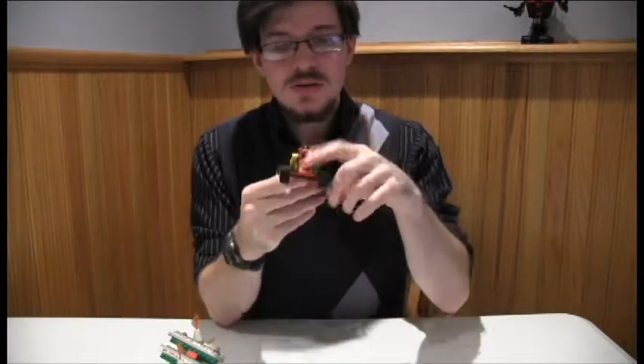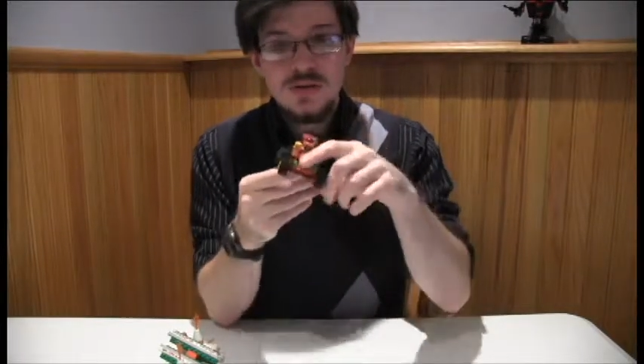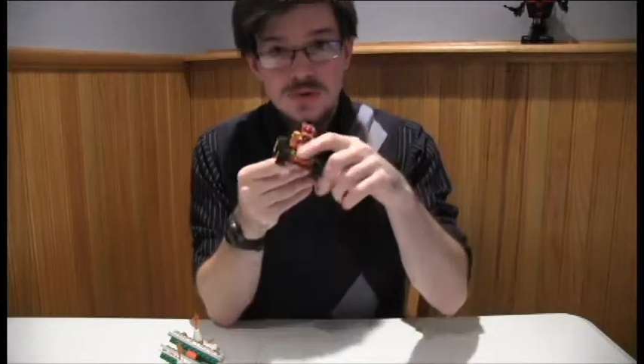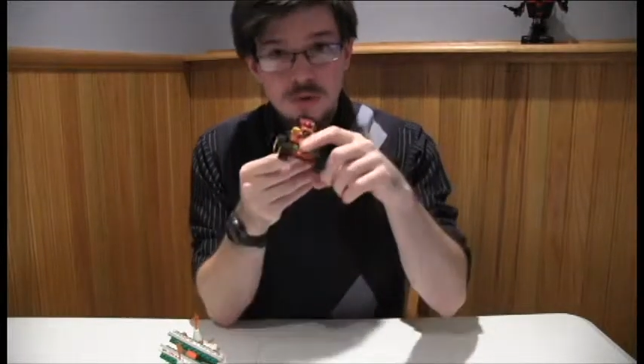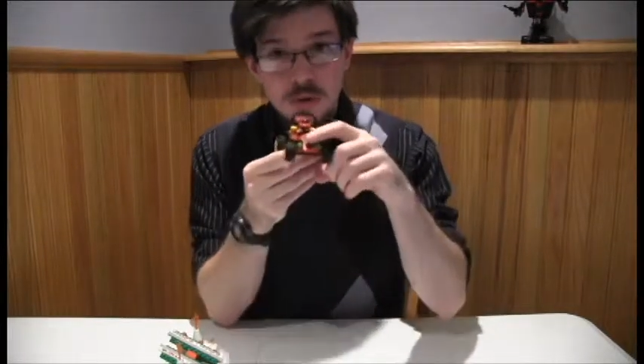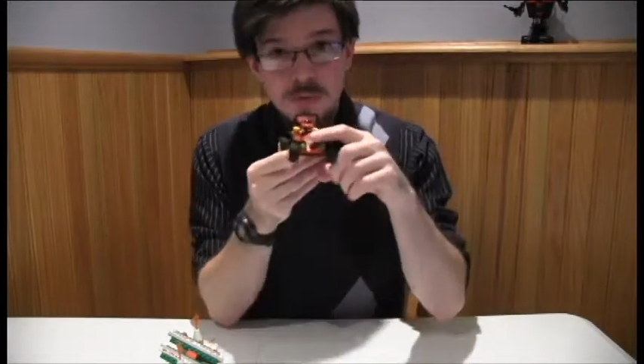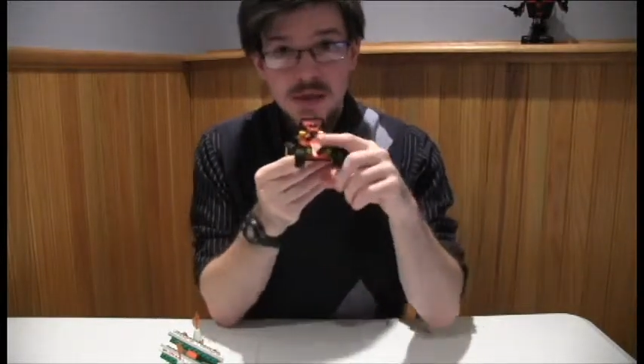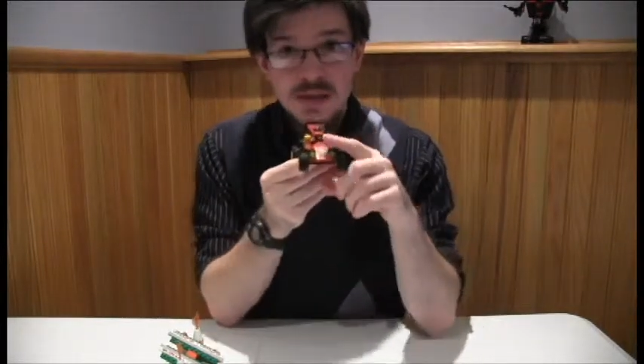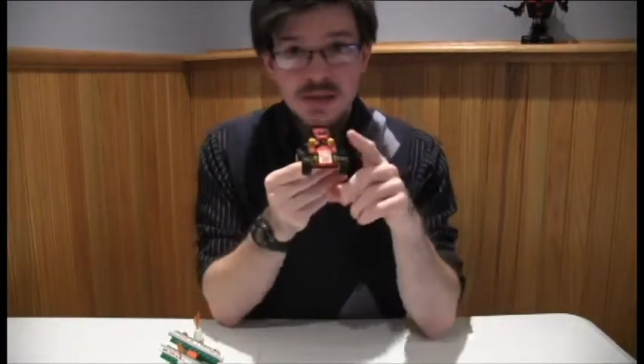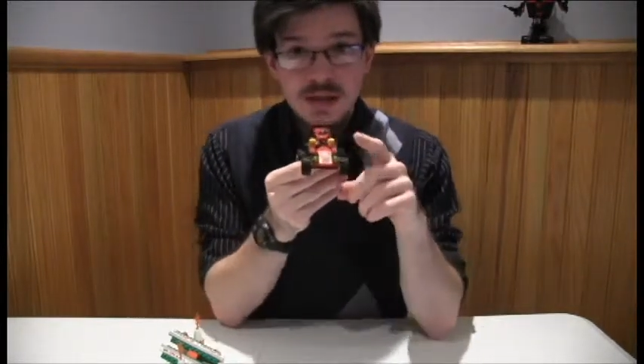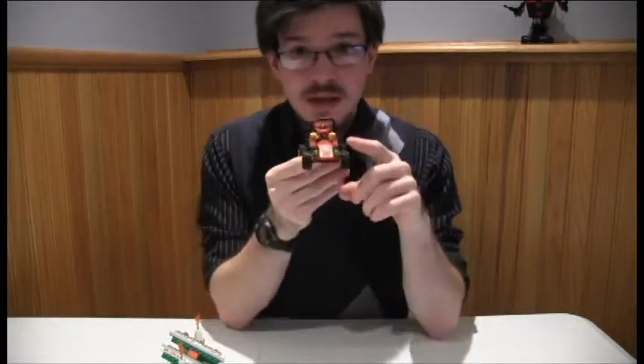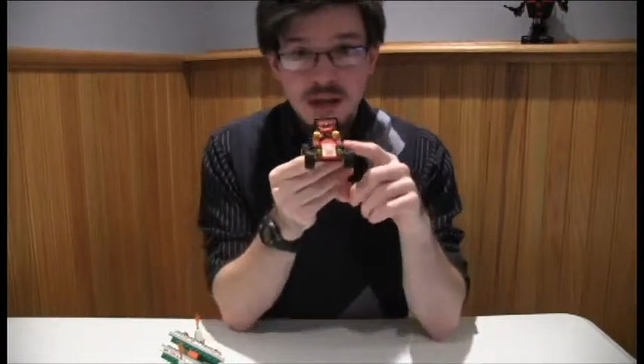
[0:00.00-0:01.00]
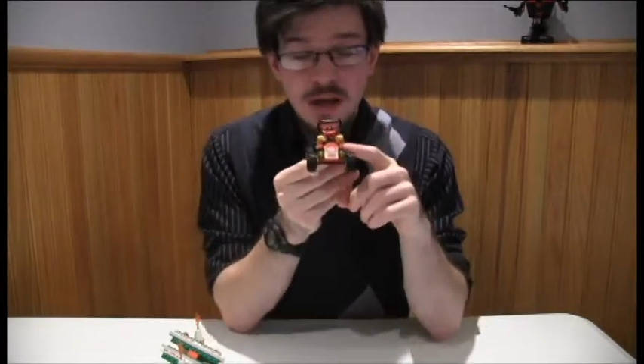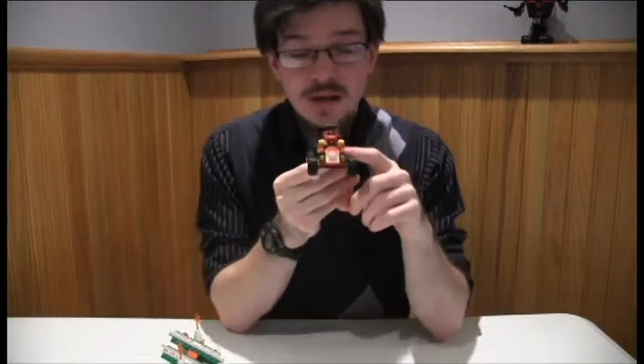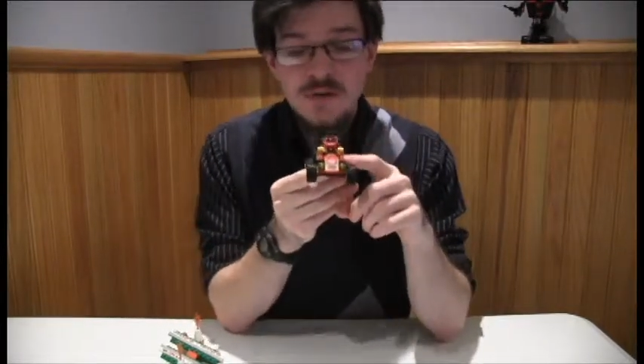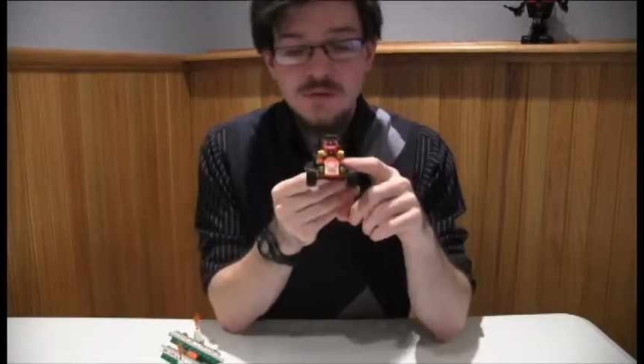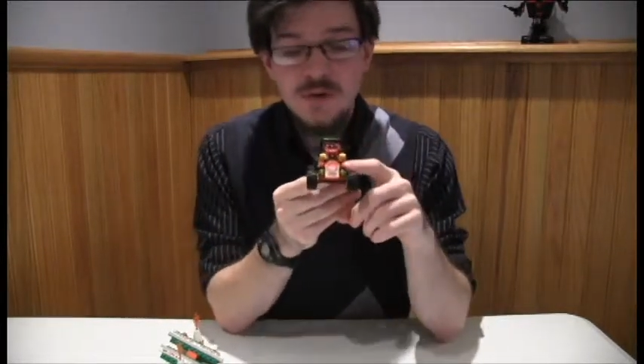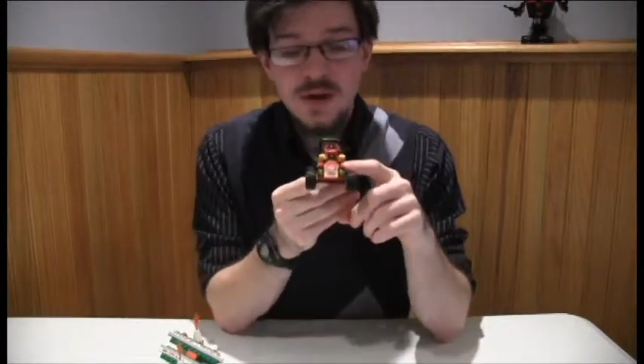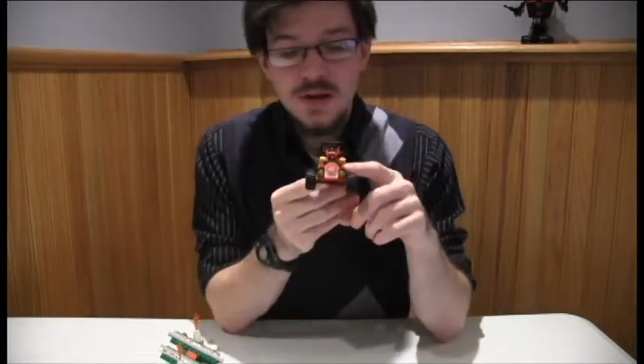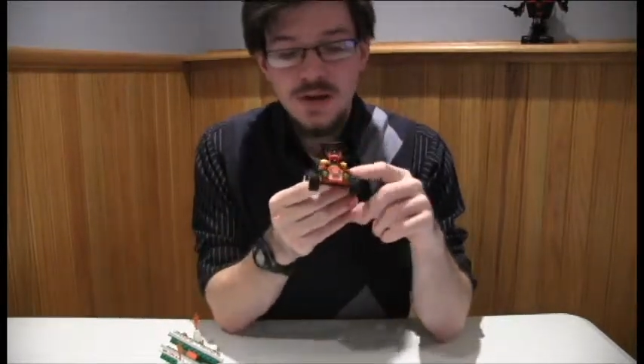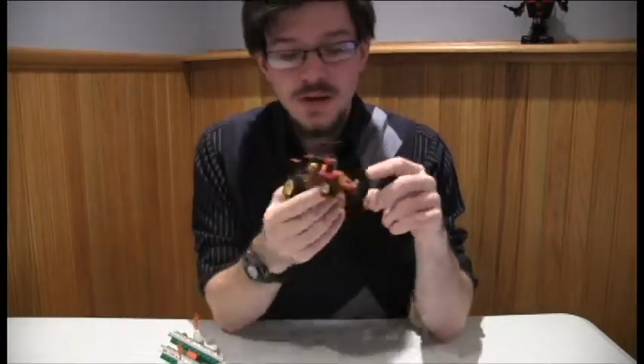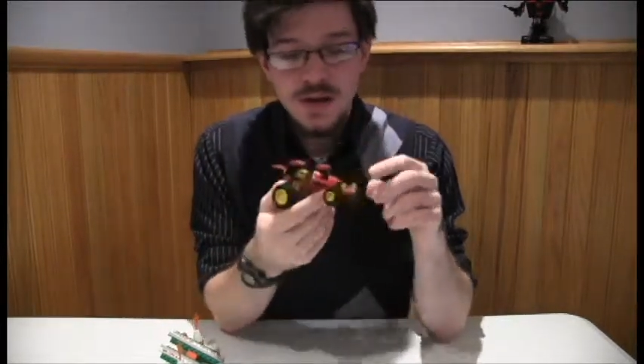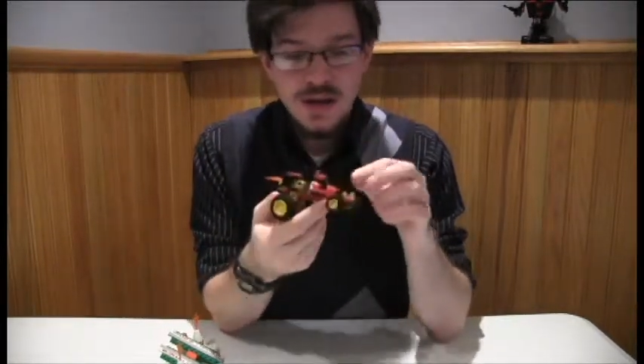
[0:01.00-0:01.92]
scorpion decal in the front.